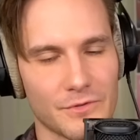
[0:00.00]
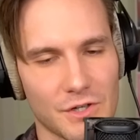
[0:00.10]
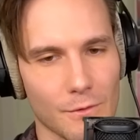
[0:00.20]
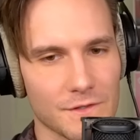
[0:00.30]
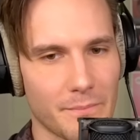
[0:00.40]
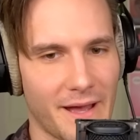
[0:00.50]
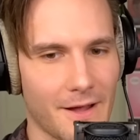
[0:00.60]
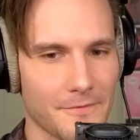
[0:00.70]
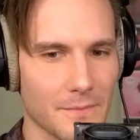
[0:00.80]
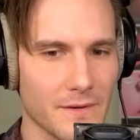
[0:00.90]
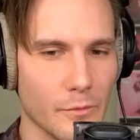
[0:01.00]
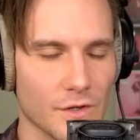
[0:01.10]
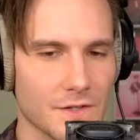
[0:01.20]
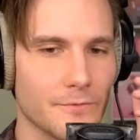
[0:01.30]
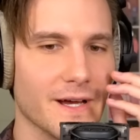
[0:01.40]
chose a path that maybe
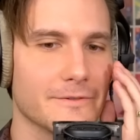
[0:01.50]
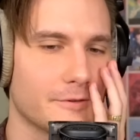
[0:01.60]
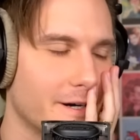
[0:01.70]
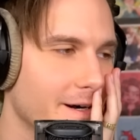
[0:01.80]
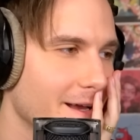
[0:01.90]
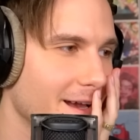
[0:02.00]
wasn't right for her.